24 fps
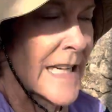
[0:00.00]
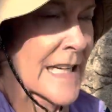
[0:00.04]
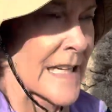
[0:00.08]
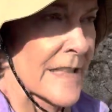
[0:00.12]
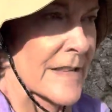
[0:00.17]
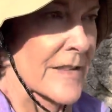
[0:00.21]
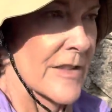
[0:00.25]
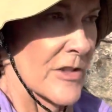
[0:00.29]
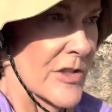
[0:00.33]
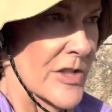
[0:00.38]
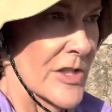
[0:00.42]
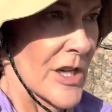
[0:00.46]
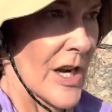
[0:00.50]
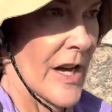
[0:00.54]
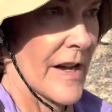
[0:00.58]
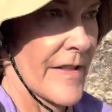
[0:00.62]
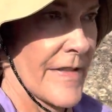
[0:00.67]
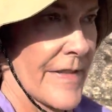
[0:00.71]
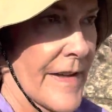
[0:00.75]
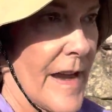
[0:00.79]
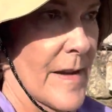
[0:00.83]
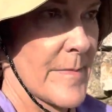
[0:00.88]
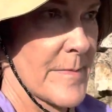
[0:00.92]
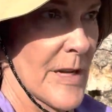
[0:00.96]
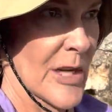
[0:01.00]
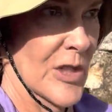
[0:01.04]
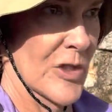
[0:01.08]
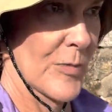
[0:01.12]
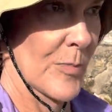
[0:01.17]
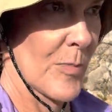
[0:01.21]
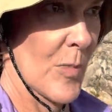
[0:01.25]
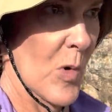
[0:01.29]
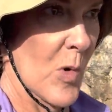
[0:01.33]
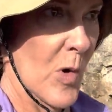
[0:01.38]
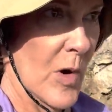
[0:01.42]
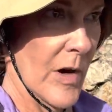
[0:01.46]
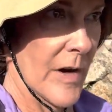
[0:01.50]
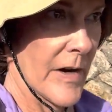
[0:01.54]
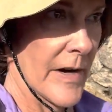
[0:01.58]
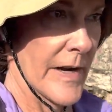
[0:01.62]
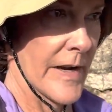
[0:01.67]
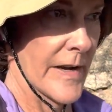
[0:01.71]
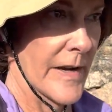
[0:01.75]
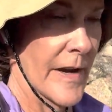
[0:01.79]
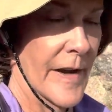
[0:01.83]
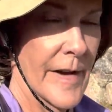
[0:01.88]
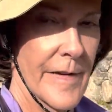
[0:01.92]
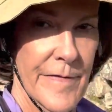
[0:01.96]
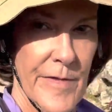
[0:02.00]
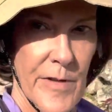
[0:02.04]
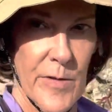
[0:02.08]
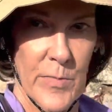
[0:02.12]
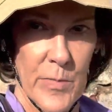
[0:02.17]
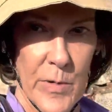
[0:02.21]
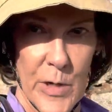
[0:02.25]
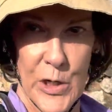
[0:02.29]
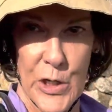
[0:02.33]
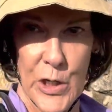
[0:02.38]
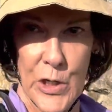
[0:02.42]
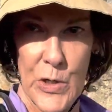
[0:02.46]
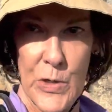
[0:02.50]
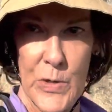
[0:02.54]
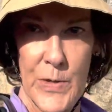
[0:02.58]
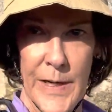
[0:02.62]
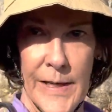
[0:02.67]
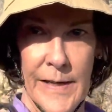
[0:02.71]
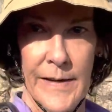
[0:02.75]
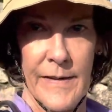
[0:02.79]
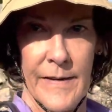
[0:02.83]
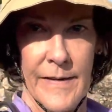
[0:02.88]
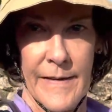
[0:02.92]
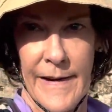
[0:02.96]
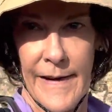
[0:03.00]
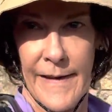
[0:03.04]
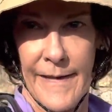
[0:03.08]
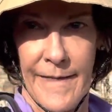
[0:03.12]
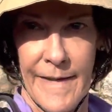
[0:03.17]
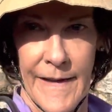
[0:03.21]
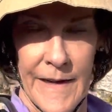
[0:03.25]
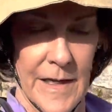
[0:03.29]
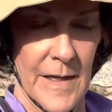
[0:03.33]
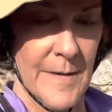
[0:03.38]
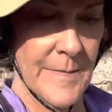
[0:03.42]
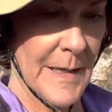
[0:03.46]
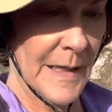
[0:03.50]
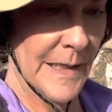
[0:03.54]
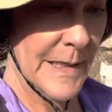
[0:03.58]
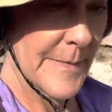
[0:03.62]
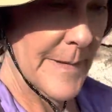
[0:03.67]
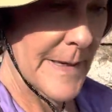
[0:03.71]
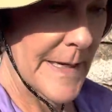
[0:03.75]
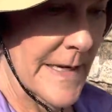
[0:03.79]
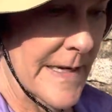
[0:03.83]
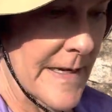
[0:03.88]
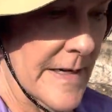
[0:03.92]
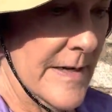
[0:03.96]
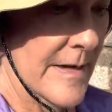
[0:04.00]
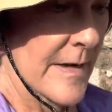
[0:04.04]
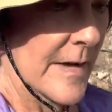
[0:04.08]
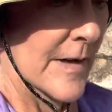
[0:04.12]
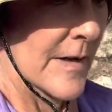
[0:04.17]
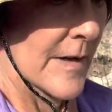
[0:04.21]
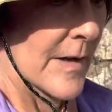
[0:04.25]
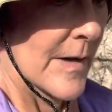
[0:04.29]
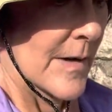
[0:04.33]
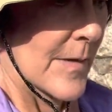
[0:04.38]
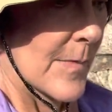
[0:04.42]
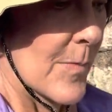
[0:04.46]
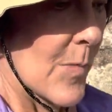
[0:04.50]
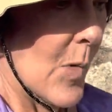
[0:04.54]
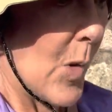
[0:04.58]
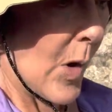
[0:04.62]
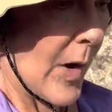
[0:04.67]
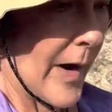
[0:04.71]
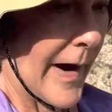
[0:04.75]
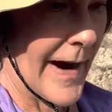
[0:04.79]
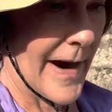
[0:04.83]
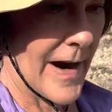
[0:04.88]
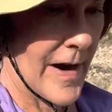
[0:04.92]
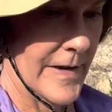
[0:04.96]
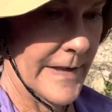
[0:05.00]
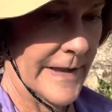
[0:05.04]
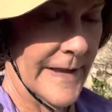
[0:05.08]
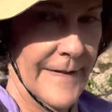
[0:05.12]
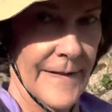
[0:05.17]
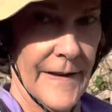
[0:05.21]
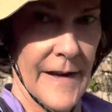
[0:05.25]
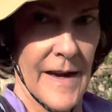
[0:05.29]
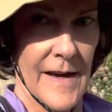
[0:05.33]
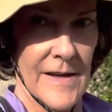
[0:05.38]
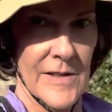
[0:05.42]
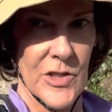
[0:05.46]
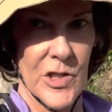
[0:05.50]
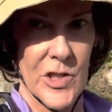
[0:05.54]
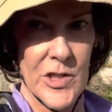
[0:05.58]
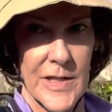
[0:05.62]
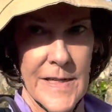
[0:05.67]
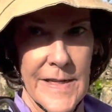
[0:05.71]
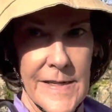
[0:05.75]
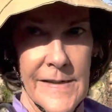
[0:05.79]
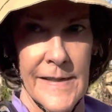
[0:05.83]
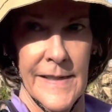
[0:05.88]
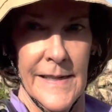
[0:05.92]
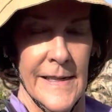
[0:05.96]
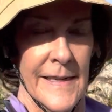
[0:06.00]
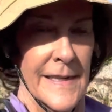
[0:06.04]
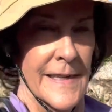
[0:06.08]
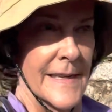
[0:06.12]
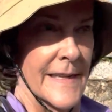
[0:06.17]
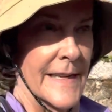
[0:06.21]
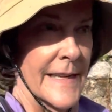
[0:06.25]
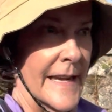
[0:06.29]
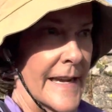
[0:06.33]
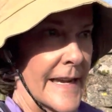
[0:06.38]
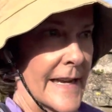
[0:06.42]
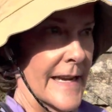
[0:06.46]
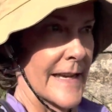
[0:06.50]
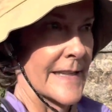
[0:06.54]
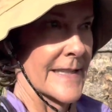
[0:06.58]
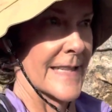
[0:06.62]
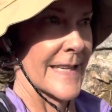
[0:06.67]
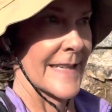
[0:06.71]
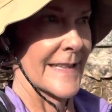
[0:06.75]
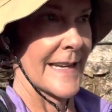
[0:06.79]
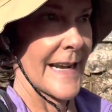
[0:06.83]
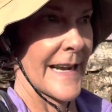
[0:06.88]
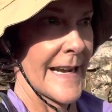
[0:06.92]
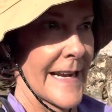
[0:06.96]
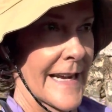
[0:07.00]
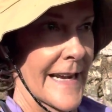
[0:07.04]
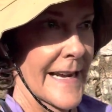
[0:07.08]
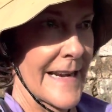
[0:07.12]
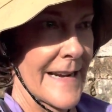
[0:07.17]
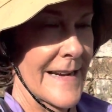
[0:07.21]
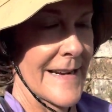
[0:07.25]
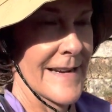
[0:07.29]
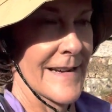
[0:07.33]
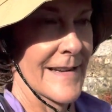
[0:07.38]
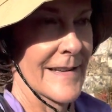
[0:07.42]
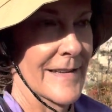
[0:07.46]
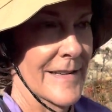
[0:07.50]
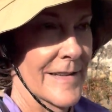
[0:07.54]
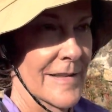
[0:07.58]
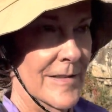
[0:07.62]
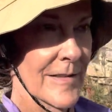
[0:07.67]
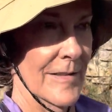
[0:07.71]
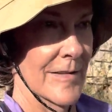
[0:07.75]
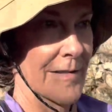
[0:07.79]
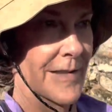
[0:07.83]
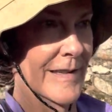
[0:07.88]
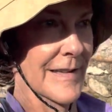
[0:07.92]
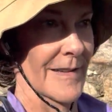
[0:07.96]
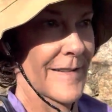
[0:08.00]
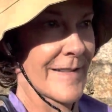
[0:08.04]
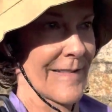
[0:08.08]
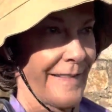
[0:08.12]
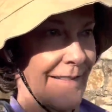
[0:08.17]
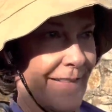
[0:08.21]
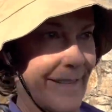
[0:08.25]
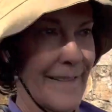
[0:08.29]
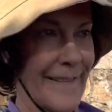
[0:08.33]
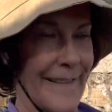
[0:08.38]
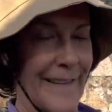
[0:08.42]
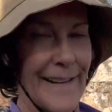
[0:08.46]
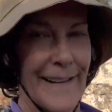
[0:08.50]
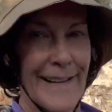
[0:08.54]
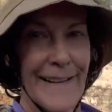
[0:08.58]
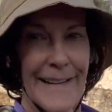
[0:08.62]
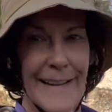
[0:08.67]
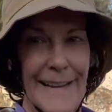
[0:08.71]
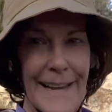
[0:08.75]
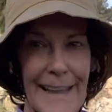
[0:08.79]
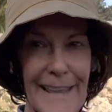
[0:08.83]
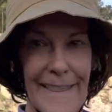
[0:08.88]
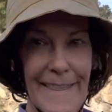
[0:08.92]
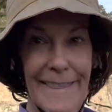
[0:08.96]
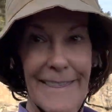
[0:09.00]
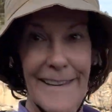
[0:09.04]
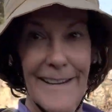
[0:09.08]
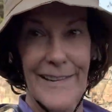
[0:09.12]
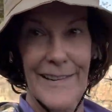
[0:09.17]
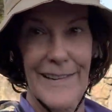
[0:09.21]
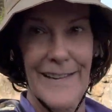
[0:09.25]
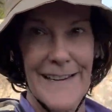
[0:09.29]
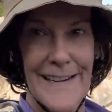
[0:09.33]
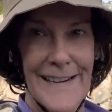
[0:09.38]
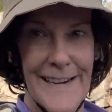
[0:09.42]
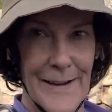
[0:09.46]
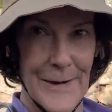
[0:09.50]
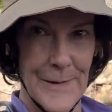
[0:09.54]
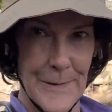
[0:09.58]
there's not that much more of the road, and then I'm going to be more out in the country. And today, in theory,